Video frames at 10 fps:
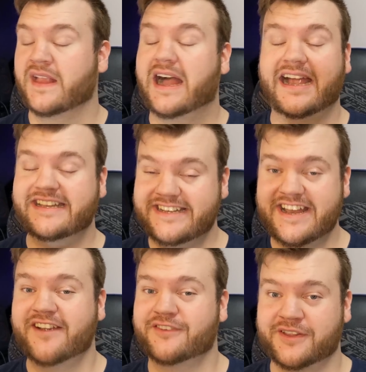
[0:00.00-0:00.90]
I
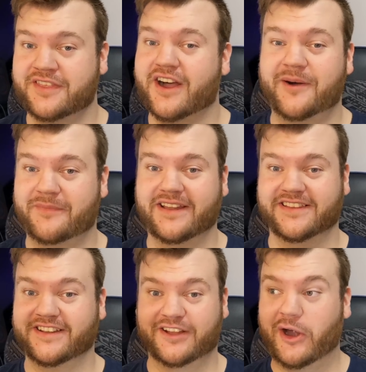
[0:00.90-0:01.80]
never thought my
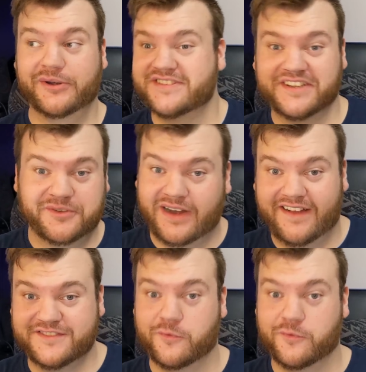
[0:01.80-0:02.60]
little arts and crafts